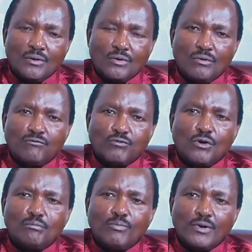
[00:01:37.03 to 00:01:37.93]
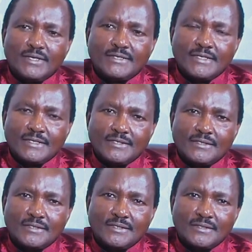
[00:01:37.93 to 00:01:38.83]
of wrong
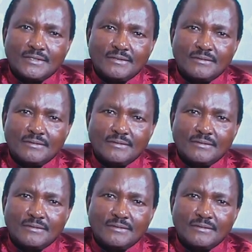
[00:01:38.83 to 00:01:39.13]
policies